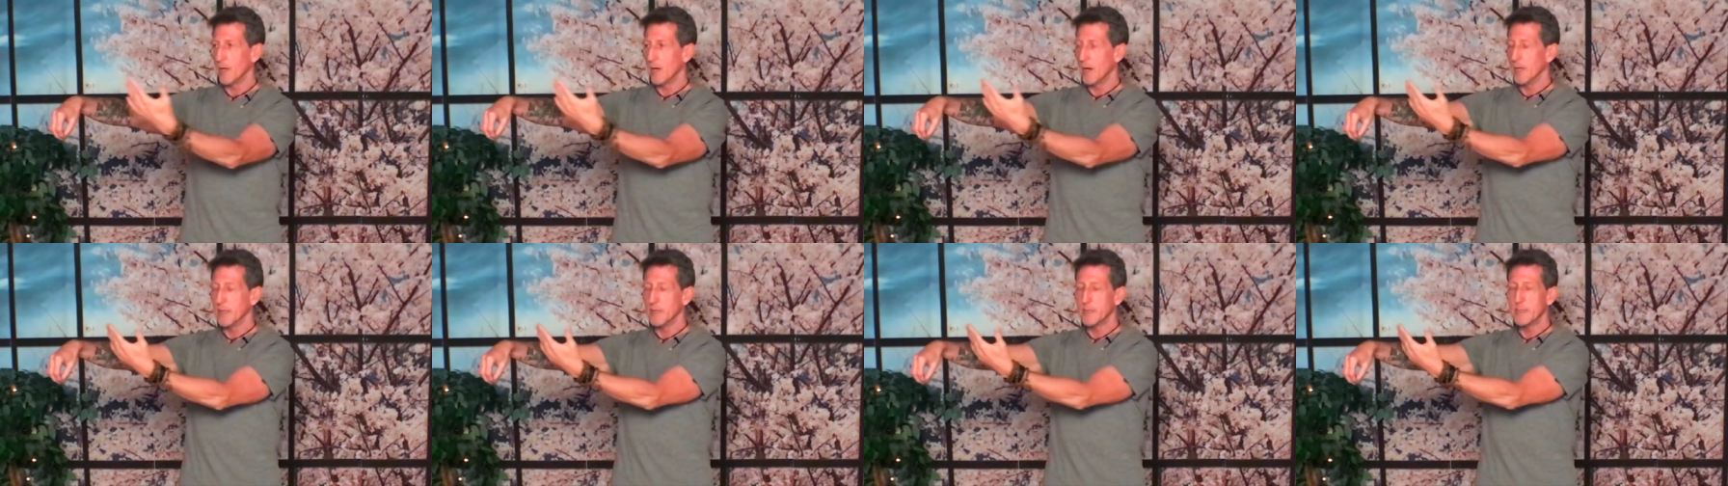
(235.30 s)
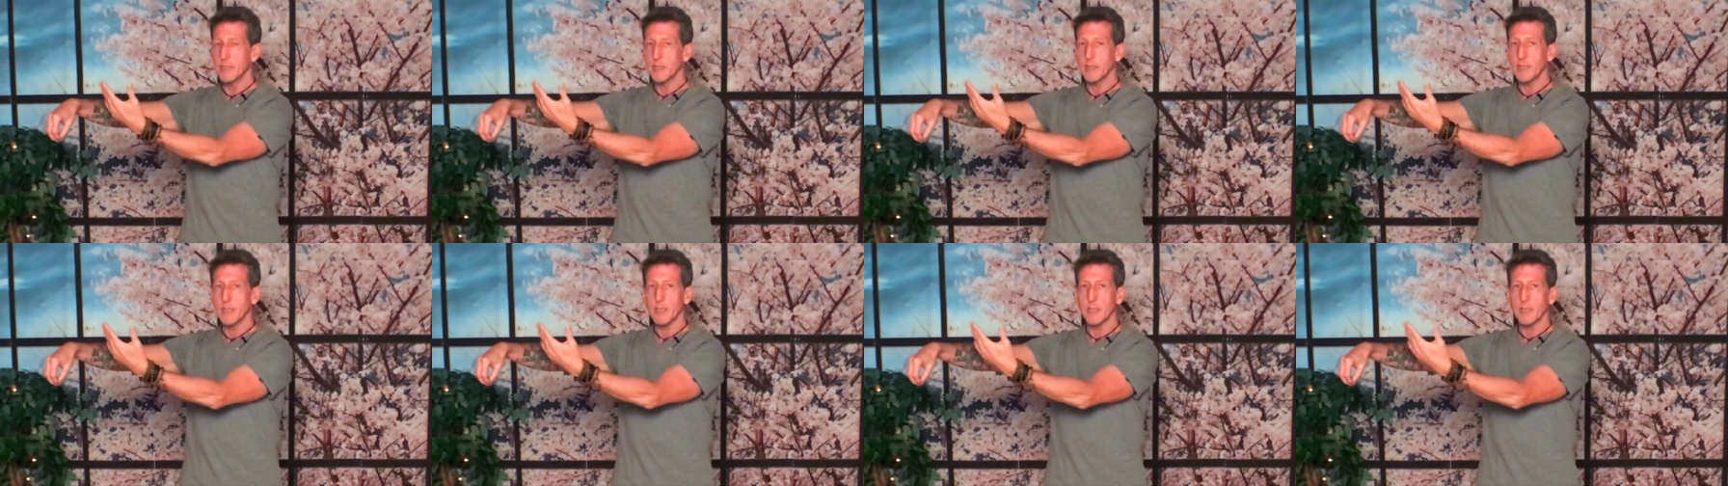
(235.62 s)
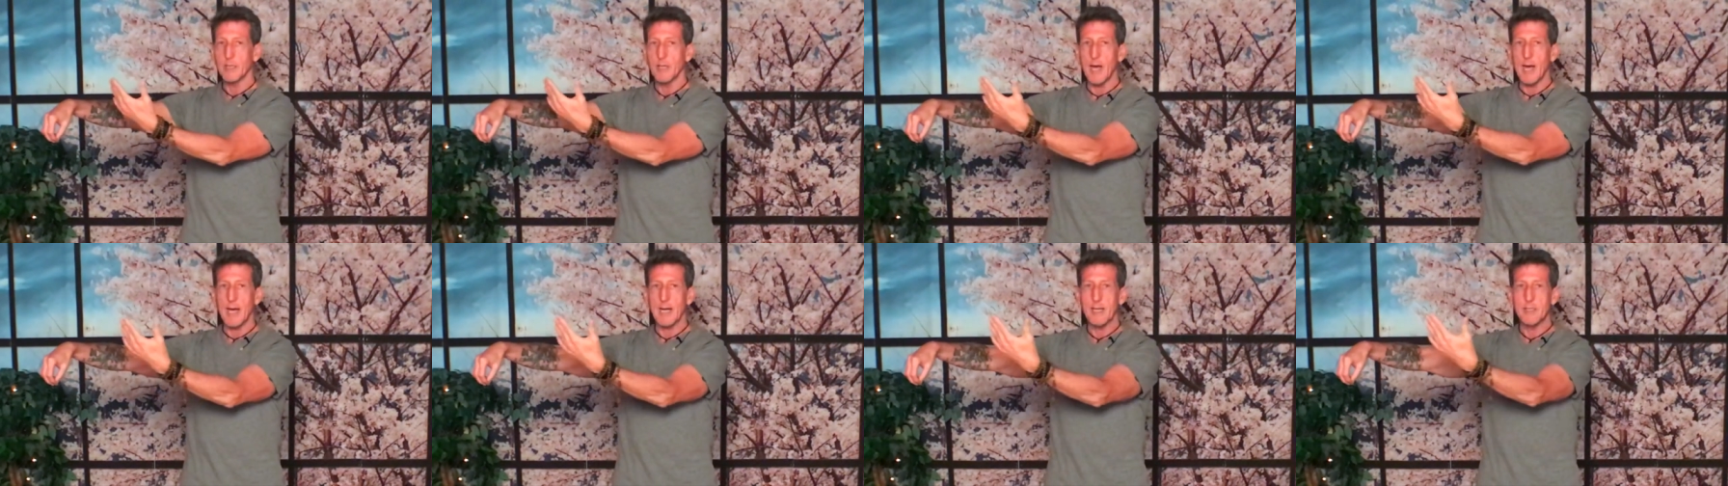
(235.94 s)
until it
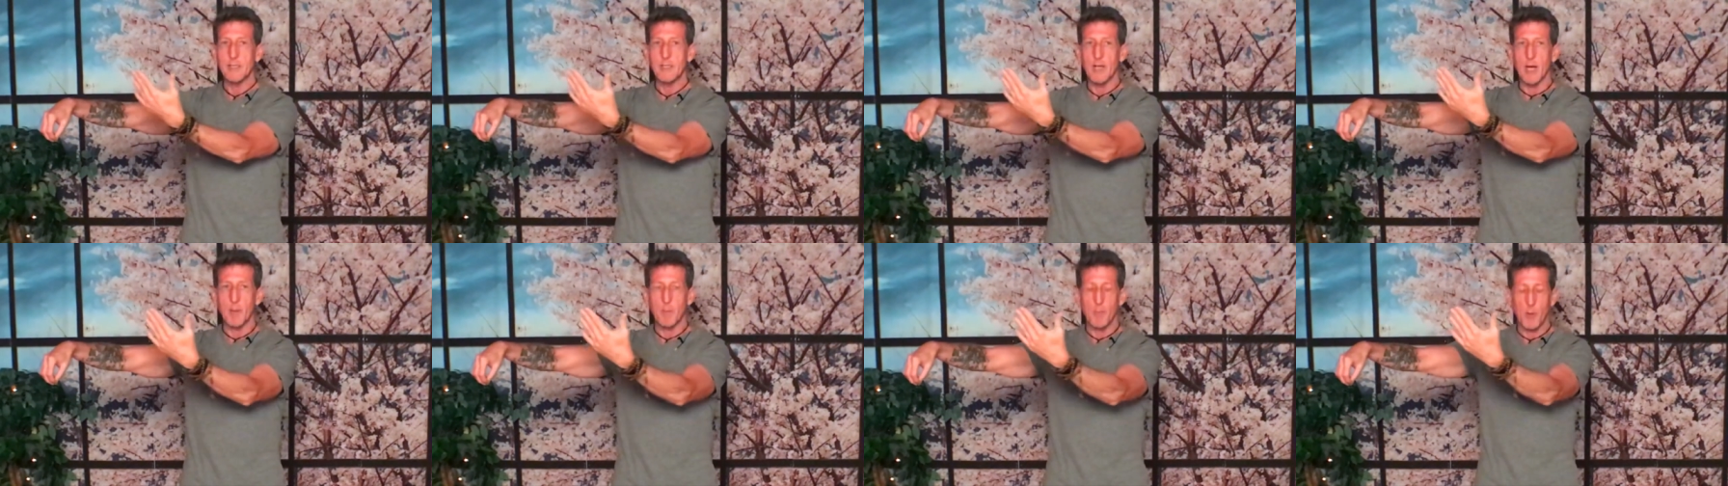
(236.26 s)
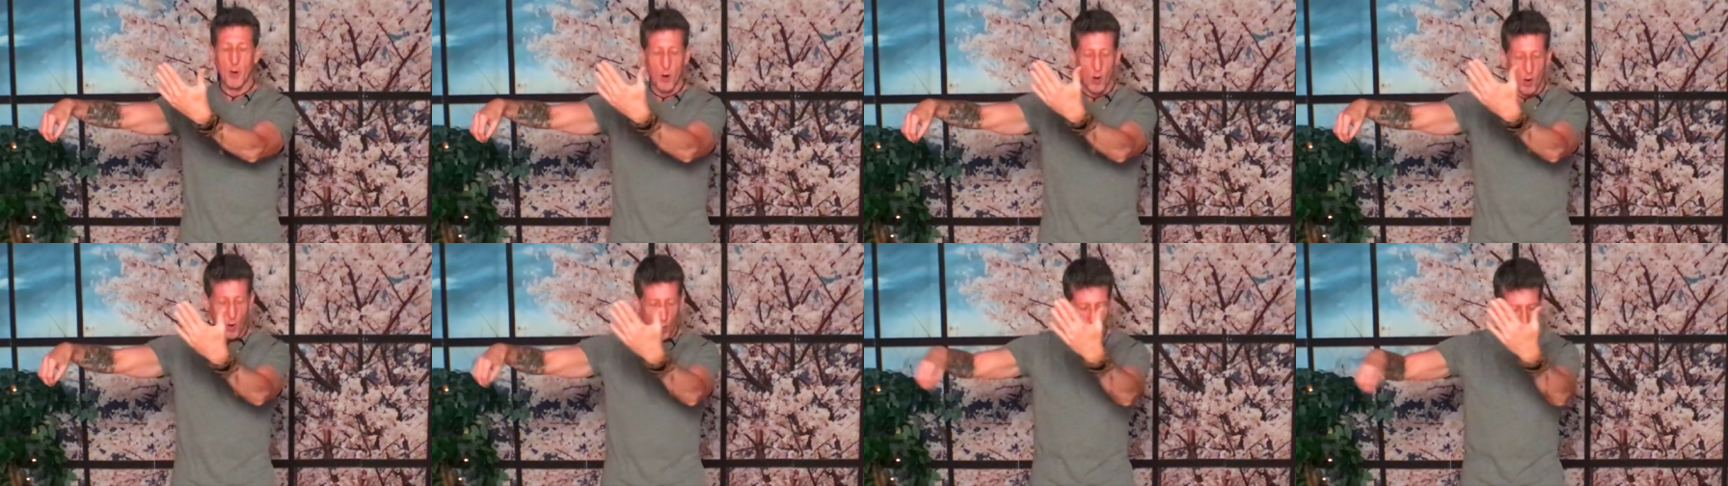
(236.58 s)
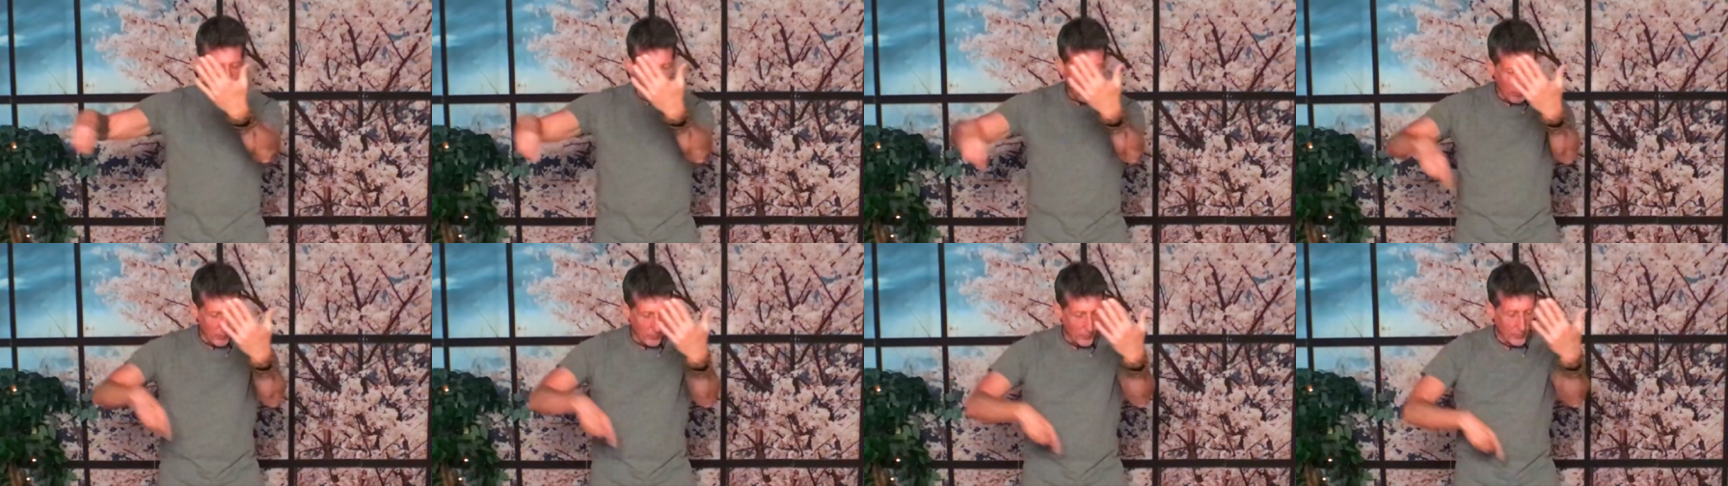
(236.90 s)
lines up
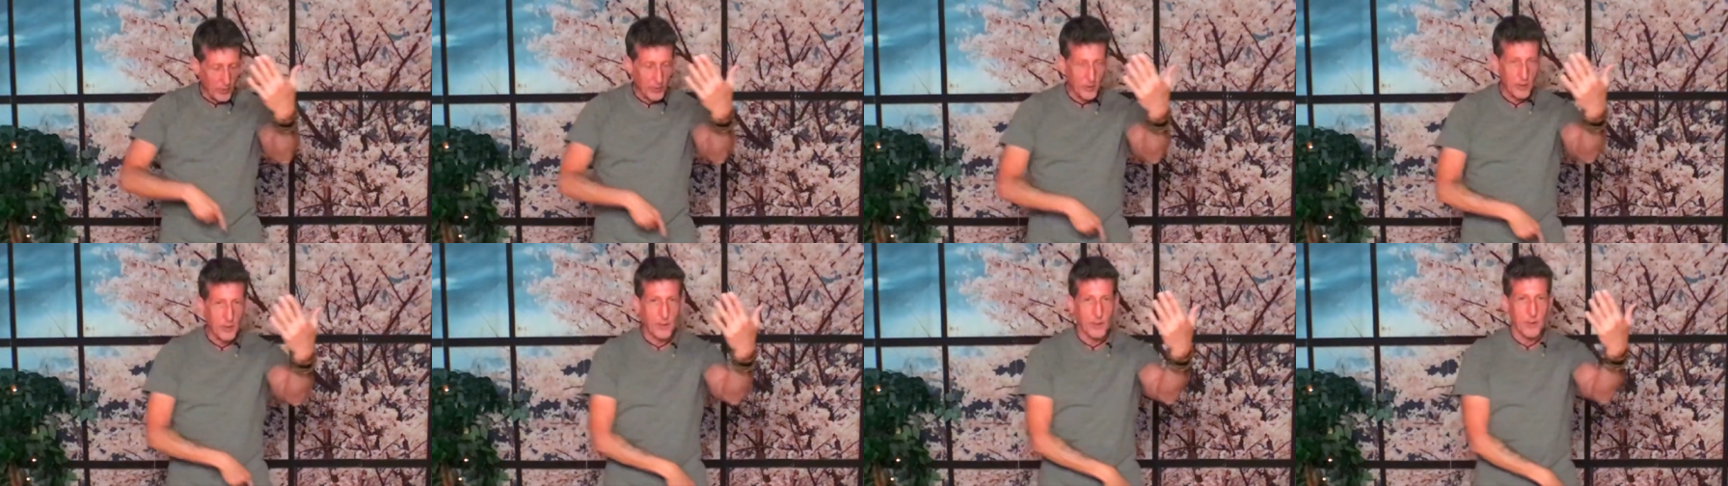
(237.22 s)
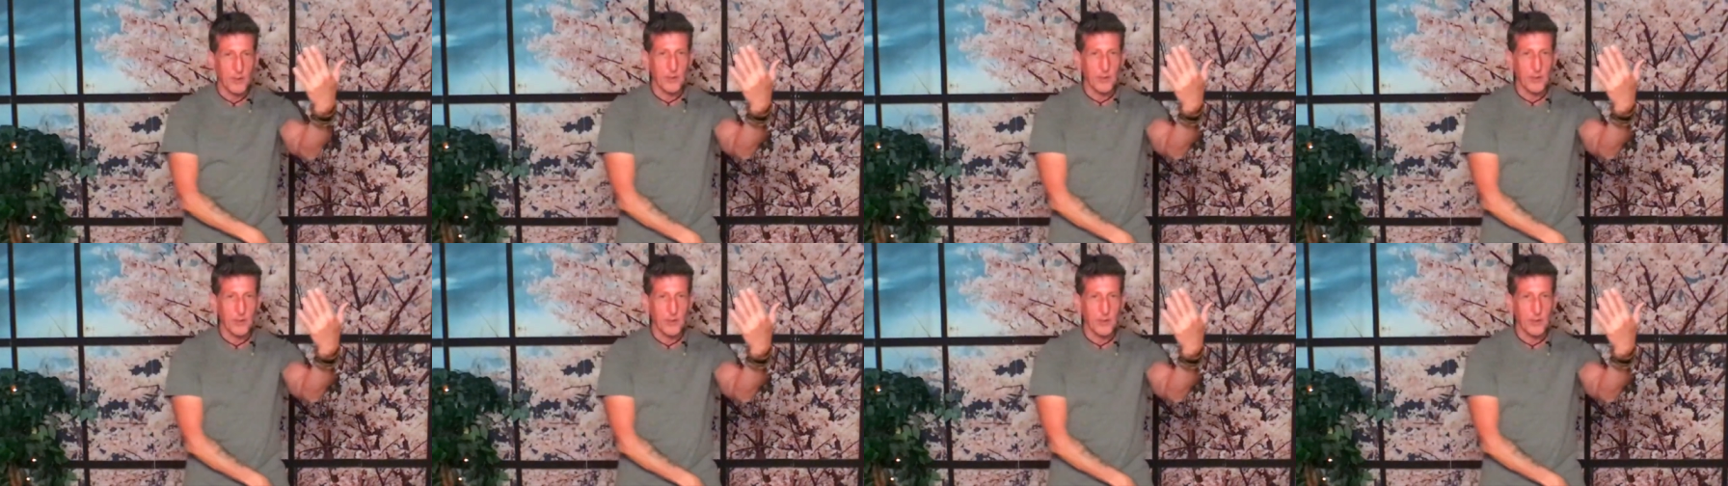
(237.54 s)
over